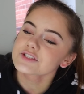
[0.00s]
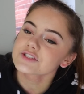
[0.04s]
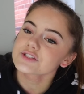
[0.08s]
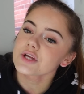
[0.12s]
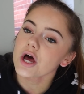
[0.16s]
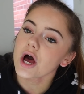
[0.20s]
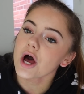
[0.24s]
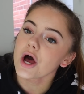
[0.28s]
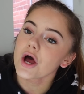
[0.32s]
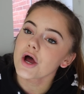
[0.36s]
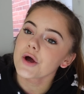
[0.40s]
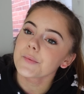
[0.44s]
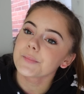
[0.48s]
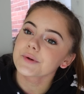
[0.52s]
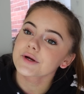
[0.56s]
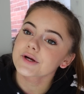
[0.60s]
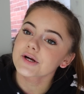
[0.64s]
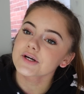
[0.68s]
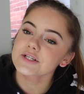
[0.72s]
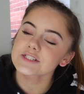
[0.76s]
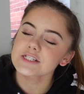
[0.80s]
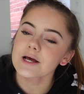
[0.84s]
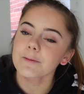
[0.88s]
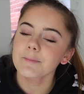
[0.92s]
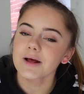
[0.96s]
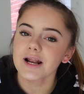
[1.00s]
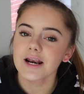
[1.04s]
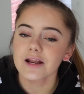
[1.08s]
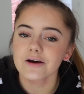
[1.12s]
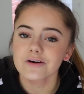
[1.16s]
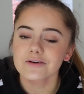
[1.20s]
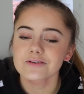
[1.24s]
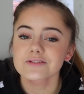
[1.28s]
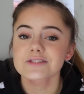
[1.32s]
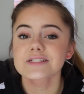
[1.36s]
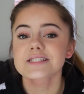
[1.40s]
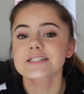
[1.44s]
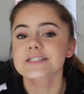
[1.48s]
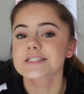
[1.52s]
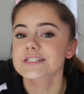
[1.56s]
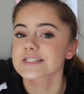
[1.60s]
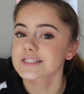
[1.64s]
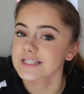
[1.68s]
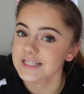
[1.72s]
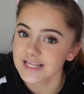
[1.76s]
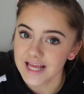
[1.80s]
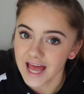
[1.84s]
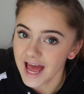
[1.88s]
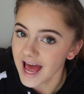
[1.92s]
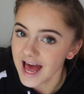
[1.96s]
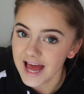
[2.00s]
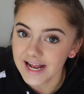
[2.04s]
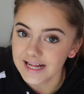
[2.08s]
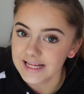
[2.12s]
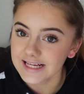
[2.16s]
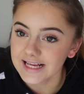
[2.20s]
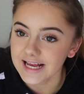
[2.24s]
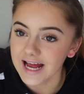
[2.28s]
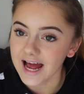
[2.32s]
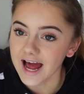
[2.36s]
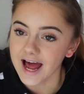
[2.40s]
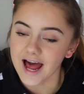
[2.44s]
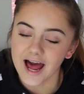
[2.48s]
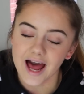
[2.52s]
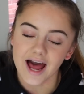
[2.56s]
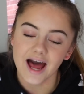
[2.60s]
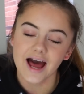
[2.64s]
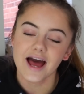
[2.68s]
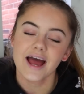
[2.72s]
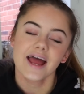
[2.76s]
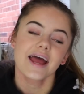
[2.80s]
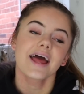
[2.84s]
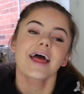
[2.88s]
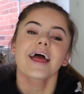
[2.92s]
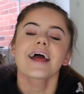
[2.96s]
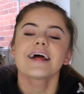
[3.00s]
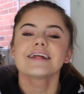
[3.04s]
So because I'm a little scaredy cat,